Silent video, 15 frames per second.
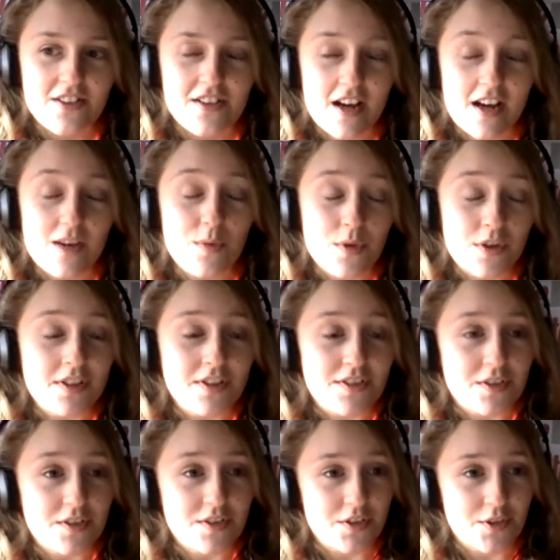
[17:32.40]
I wanted
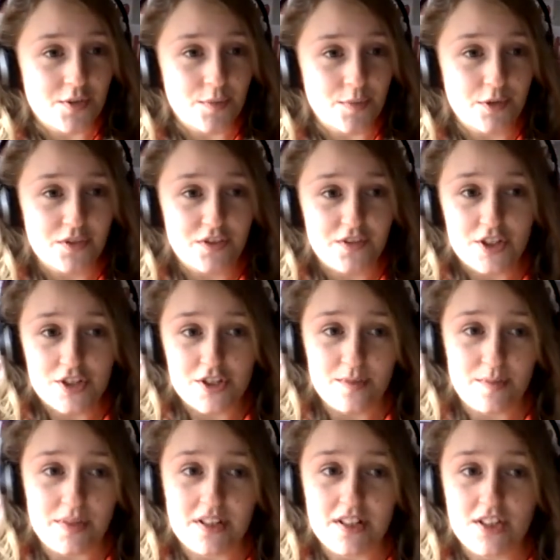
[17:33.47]
to sort of move to
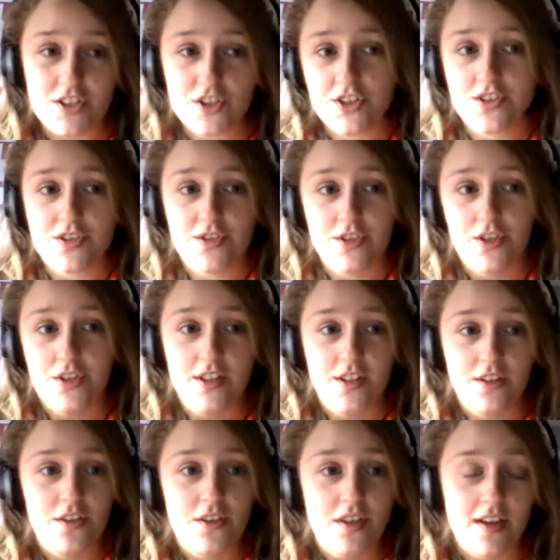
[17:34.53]
Virgin, but they're just not
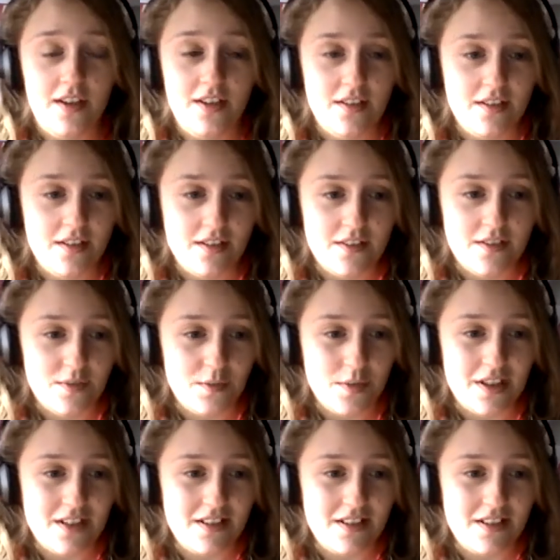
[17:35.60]
here yet where I